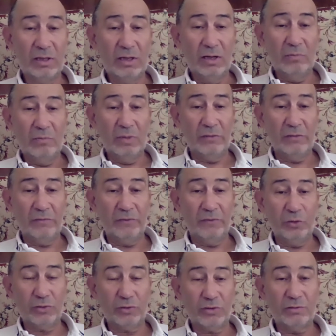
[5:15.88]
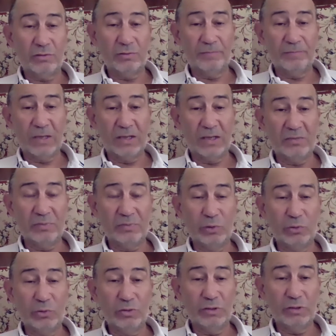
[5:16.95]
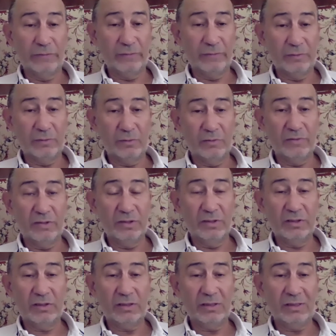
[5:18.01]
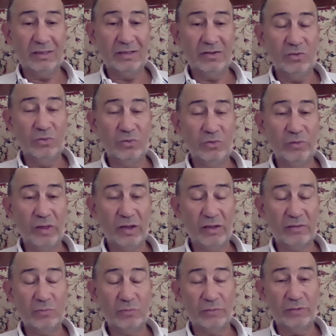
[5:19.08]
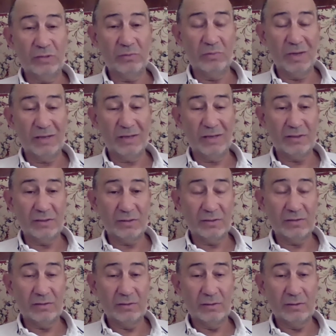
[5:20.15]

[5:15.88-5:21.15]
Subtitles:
But first explosive of the enthusiasm of the masses